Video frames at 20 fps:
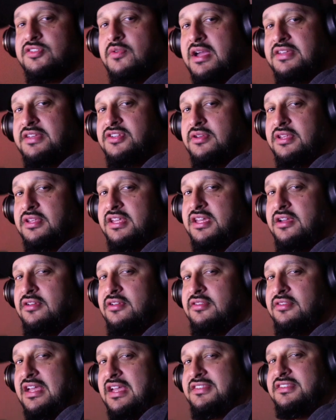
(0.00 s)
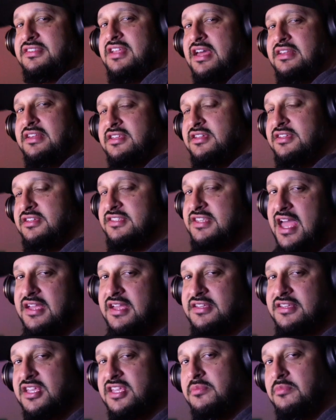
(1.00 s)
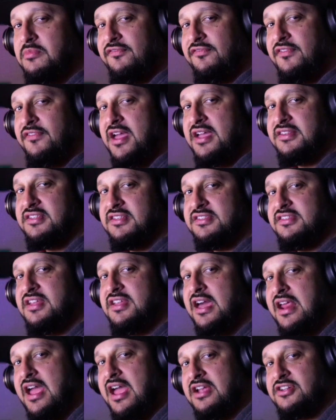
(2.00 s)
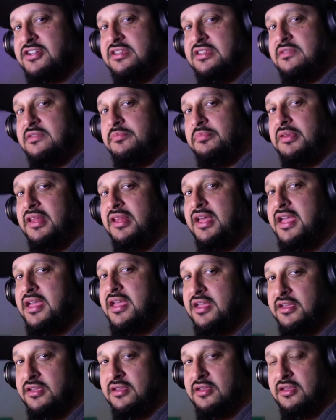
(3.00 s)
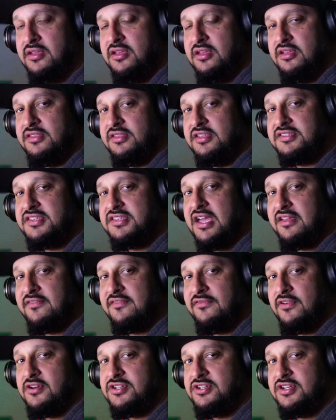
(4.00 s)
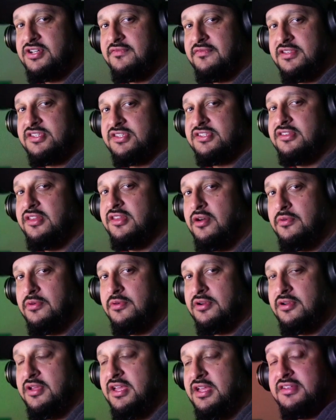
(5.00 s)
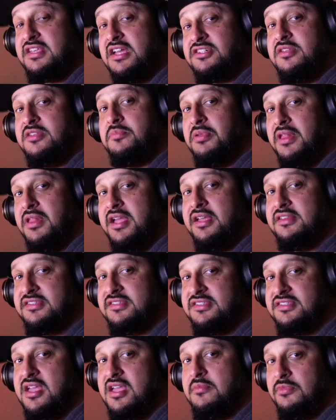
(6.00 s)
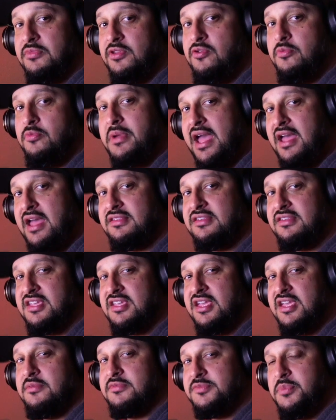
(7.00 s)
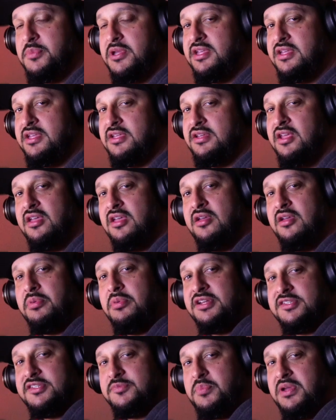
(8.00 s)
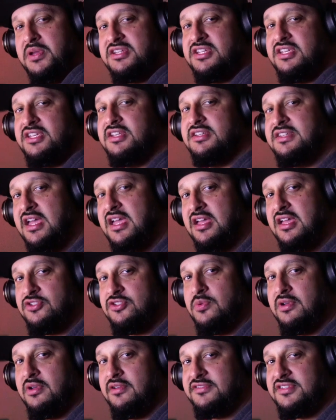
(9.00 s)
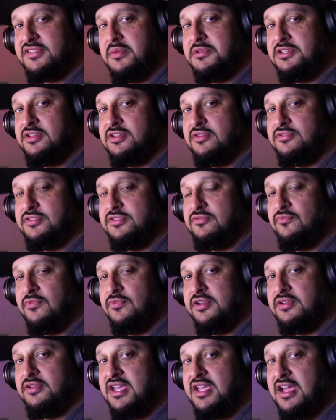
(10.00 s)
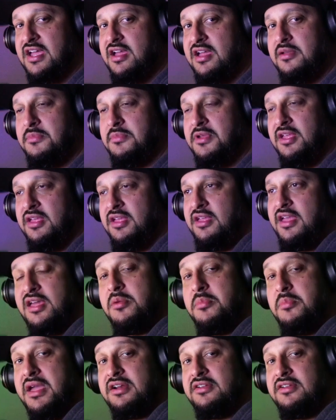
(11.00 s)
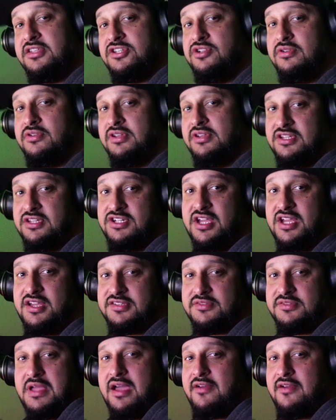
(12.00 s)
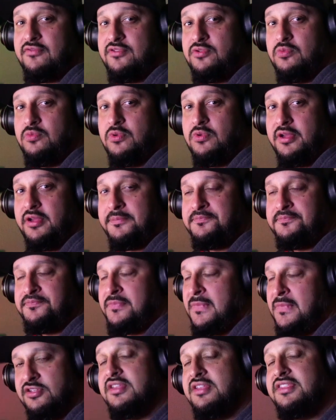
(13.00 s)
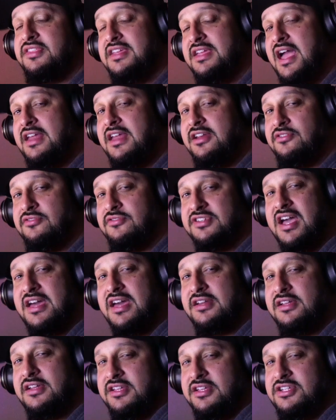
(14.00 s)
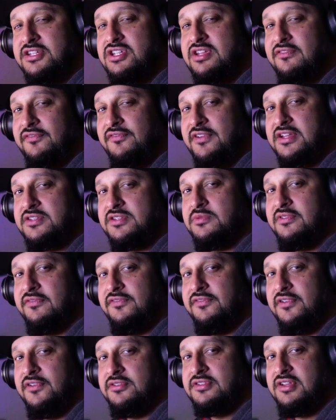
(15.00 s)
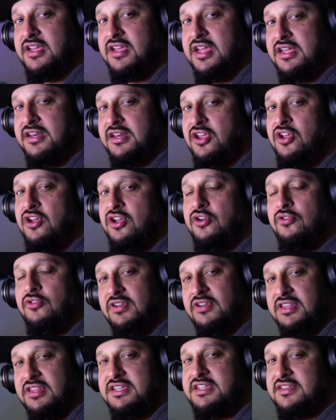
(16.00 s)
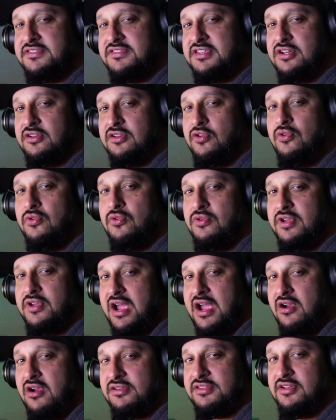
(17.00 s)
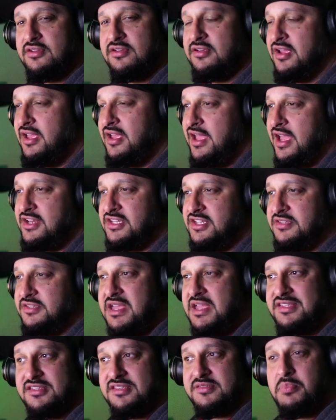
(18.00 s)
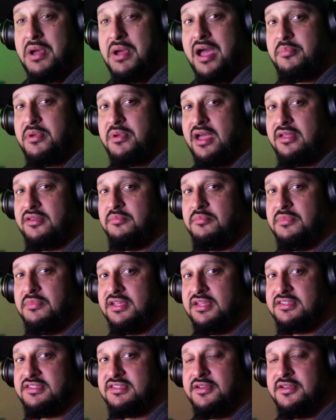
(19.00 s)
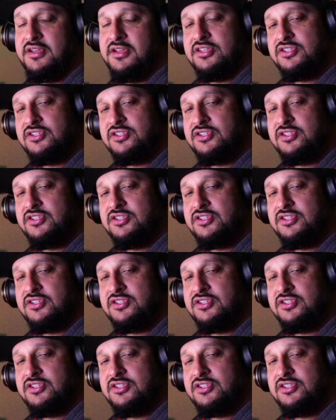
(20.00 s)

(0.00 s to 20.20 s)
So as you can hear, that's not the exact same effect. It's not actually playing the second version of it slower. It's actually playing the same loop at the same speed, but it's pitching it down 12 semitones in real time in a manner that you can adjust however you want. So I think adding those kind of glitchy effects with the filter gate really gives it a cool character and just makes it pop out in the mix.